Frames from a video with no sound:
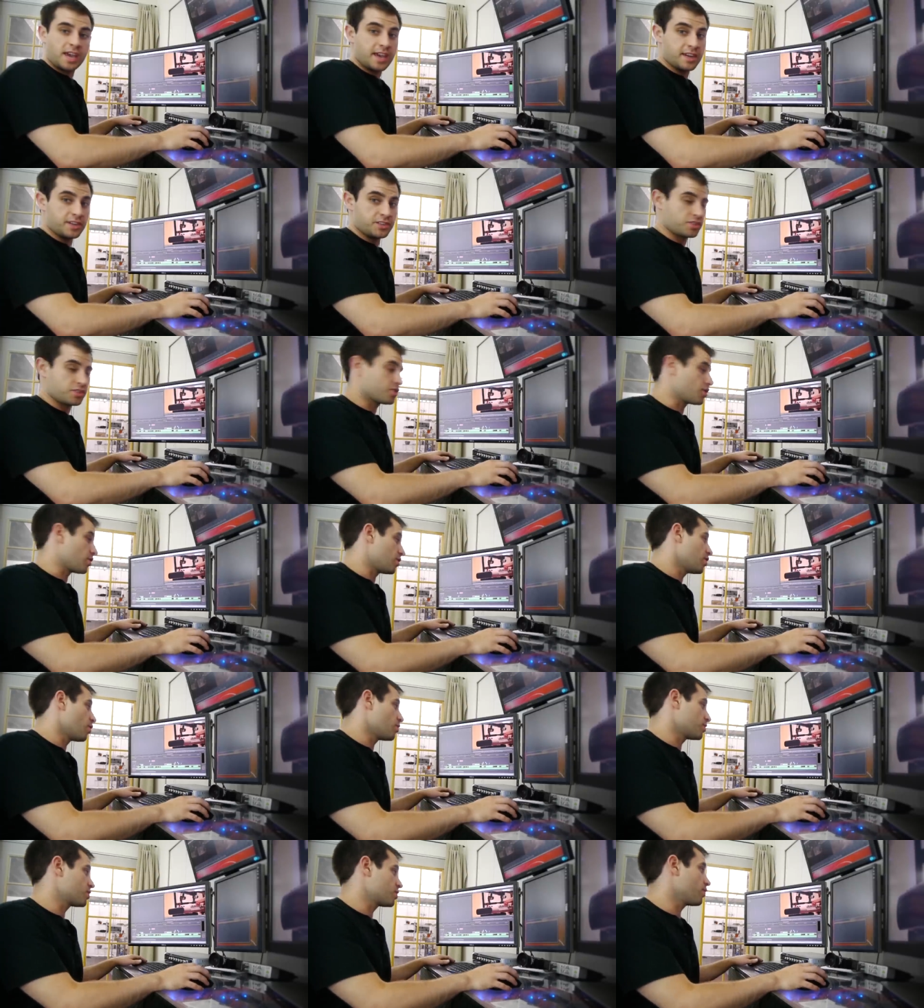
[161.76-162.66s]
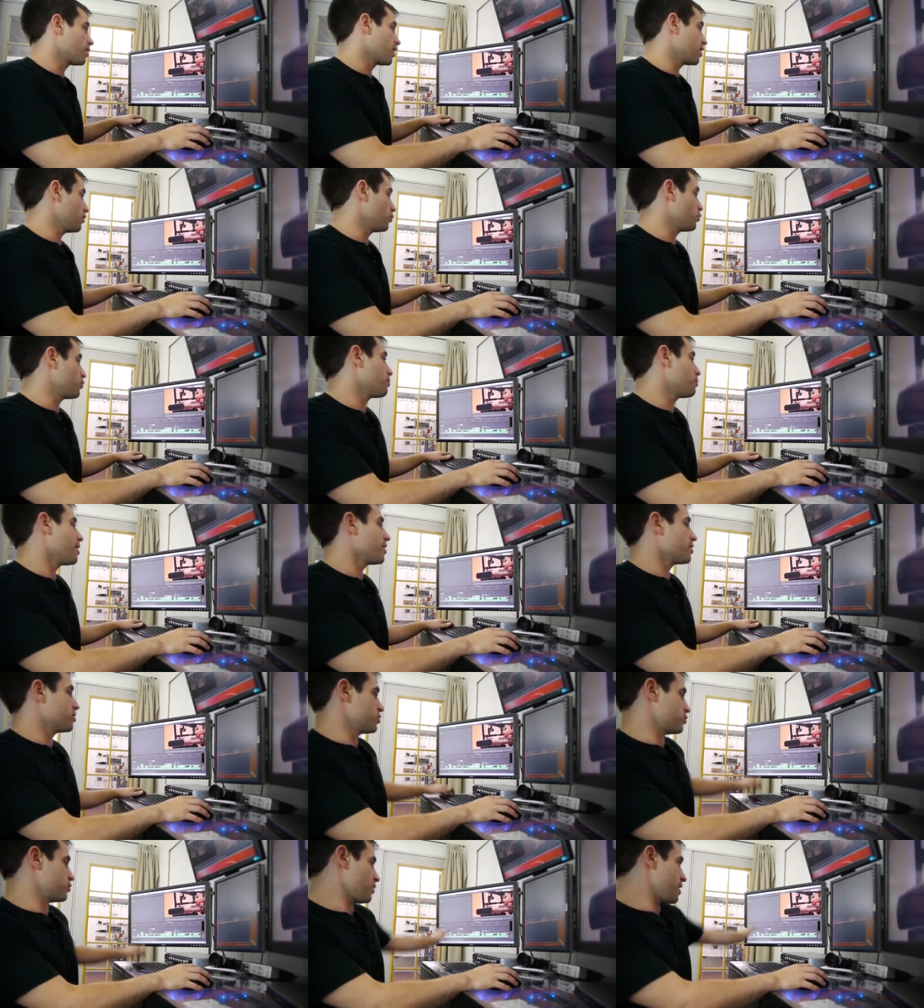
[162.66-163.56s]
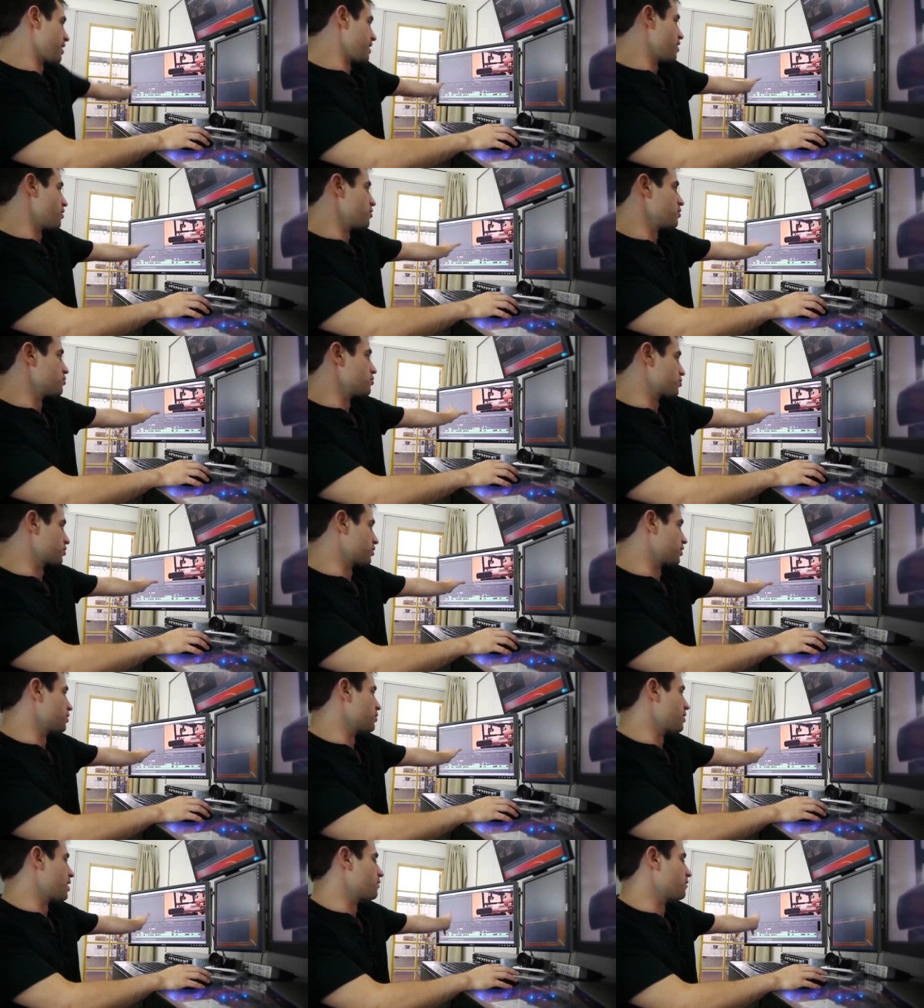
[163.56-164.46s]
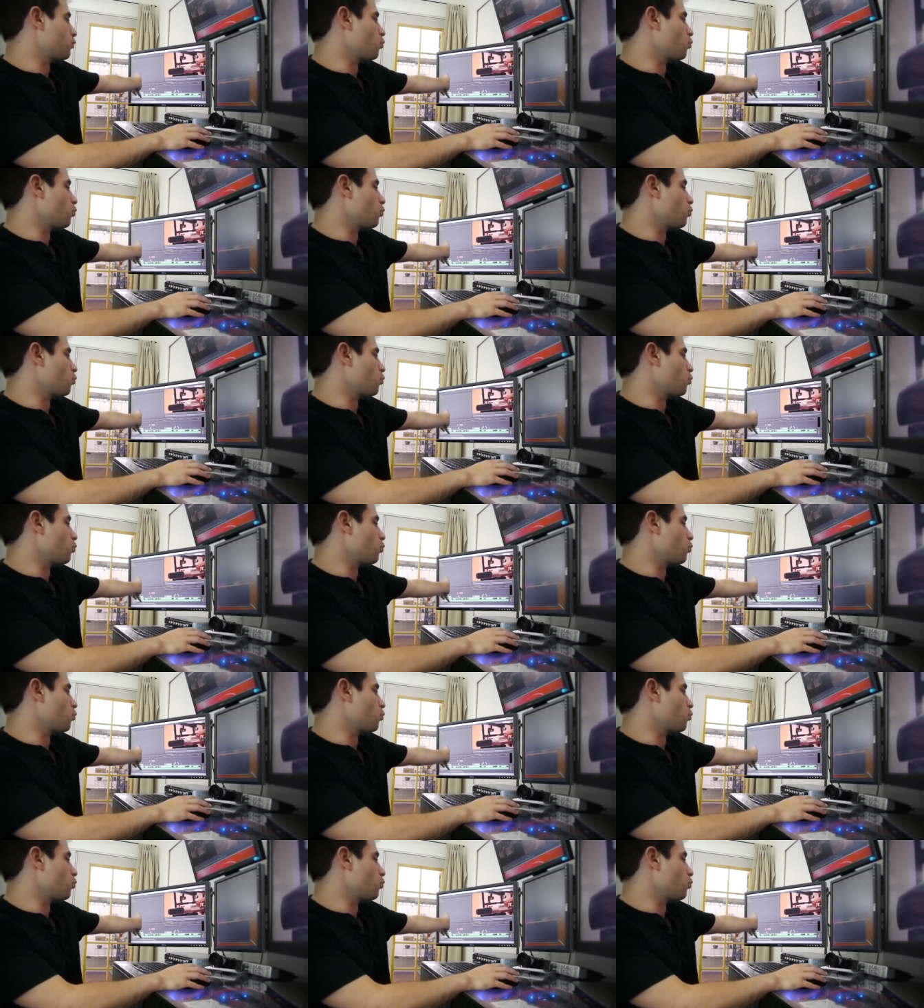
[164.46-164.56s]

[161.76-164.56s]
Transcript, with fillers: And just so you know what's going on with the monitors right now, usually you have